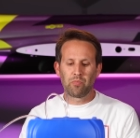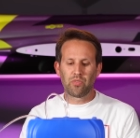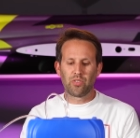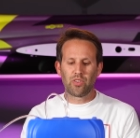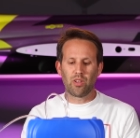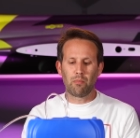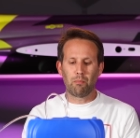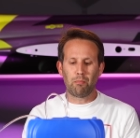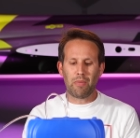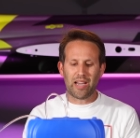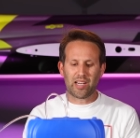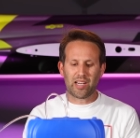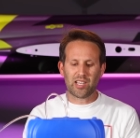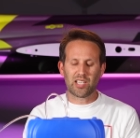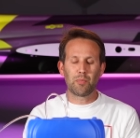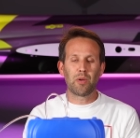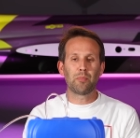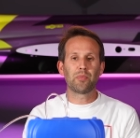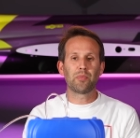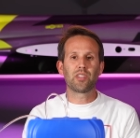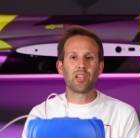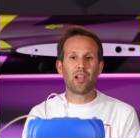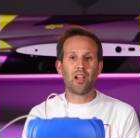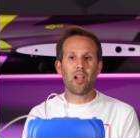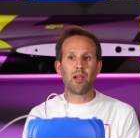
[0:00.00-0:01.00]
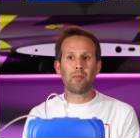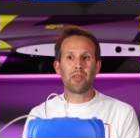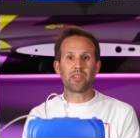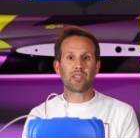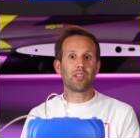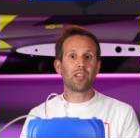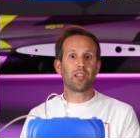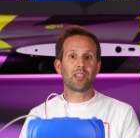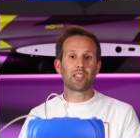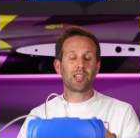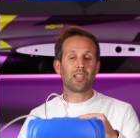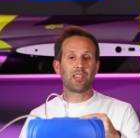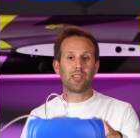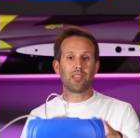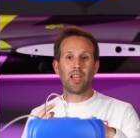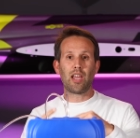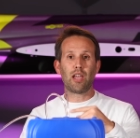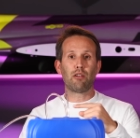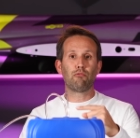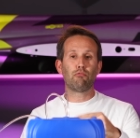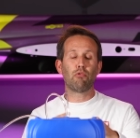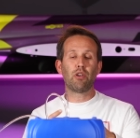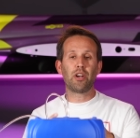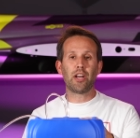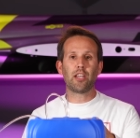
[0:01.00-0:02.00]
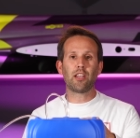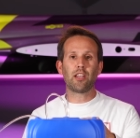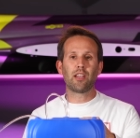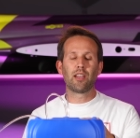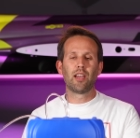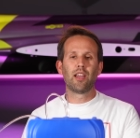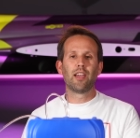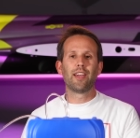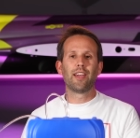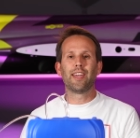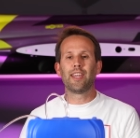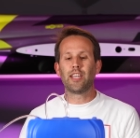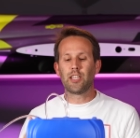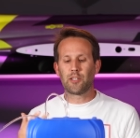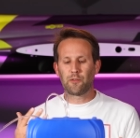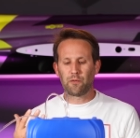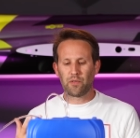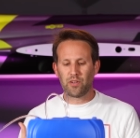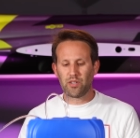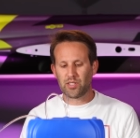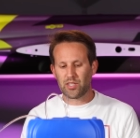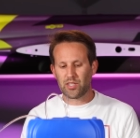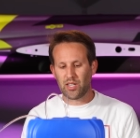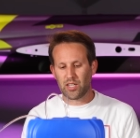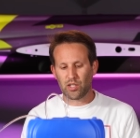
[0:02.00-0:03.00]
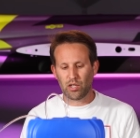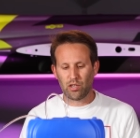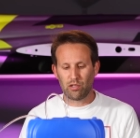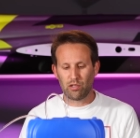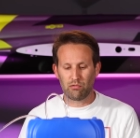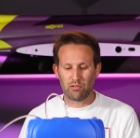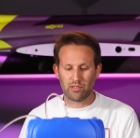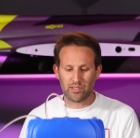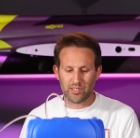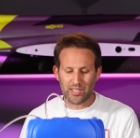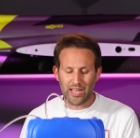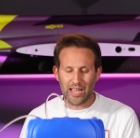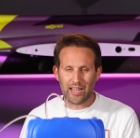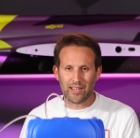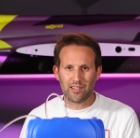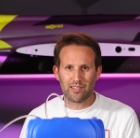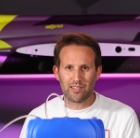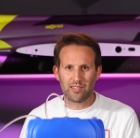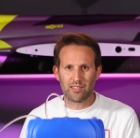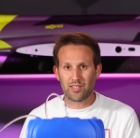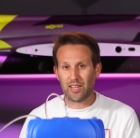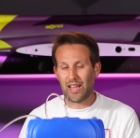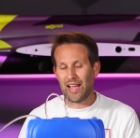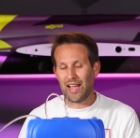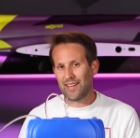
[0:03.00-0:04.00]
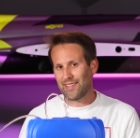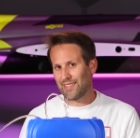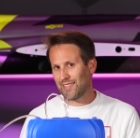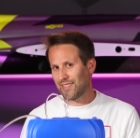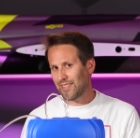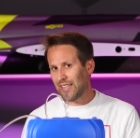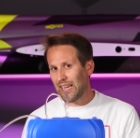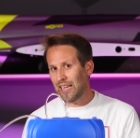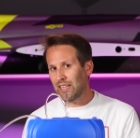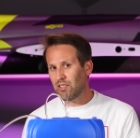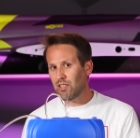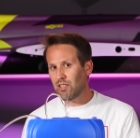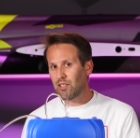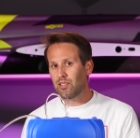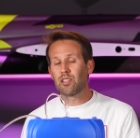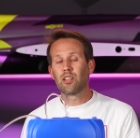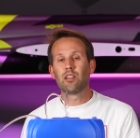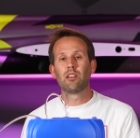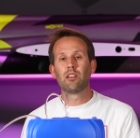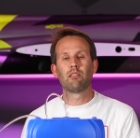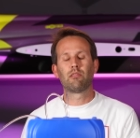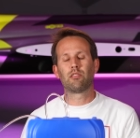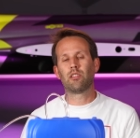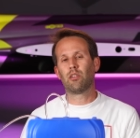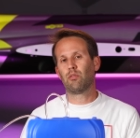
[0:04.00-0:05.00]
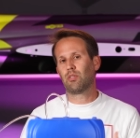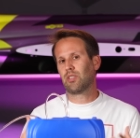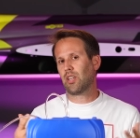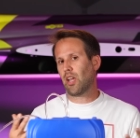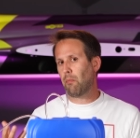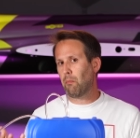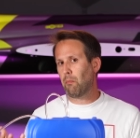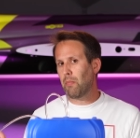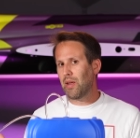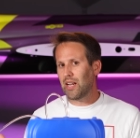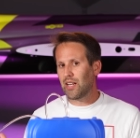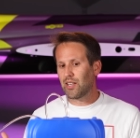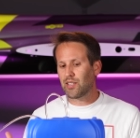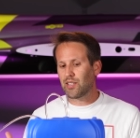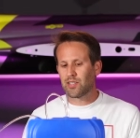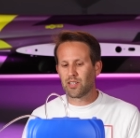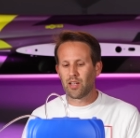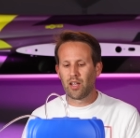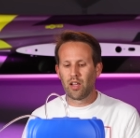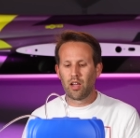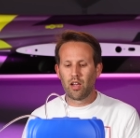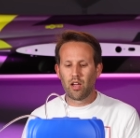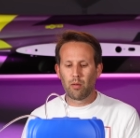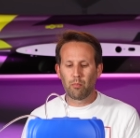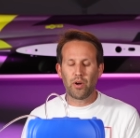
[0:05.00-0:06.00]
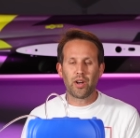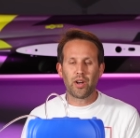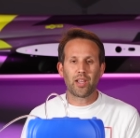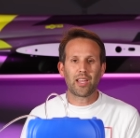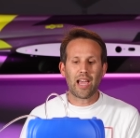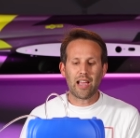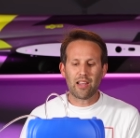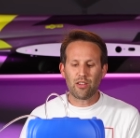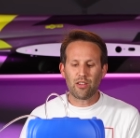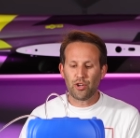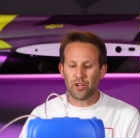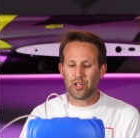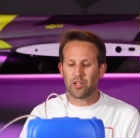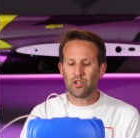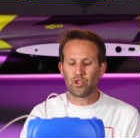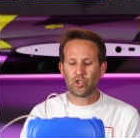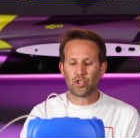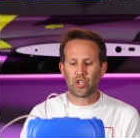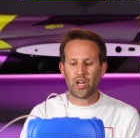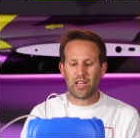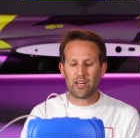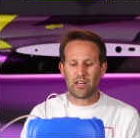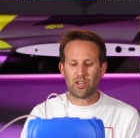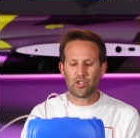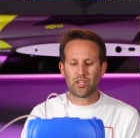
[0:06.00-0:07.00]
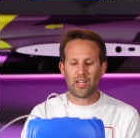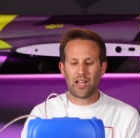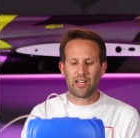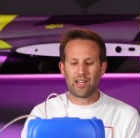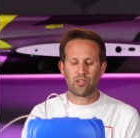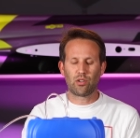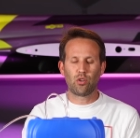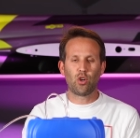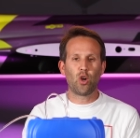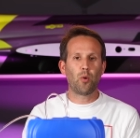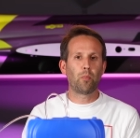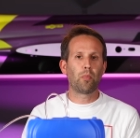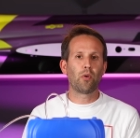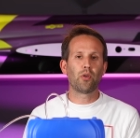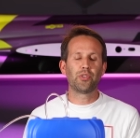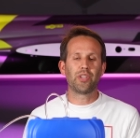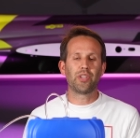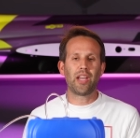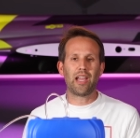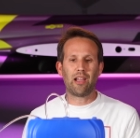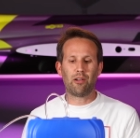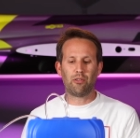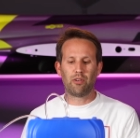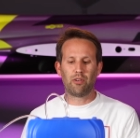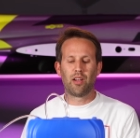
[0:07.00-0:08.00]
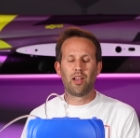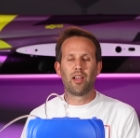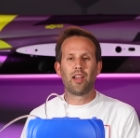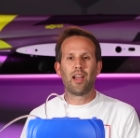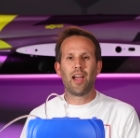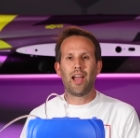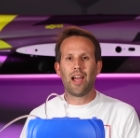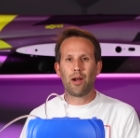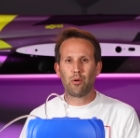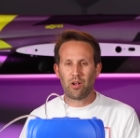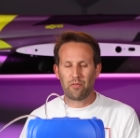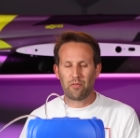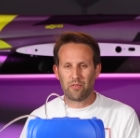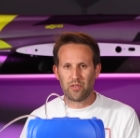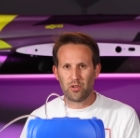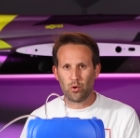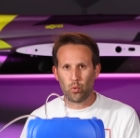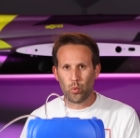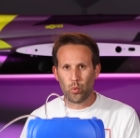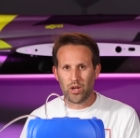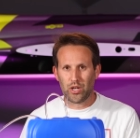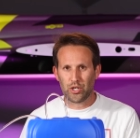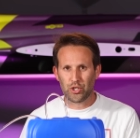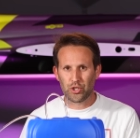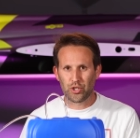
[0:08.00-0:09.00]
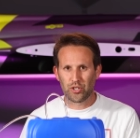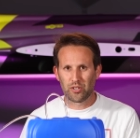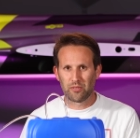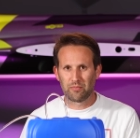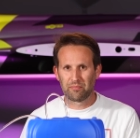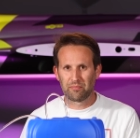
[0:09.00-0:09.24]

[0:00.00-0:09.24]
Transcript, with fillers: the maximum time it's going to sit there running is for 600 seconds as standard, so 10 minutes, but again you can change that up or down however you wish.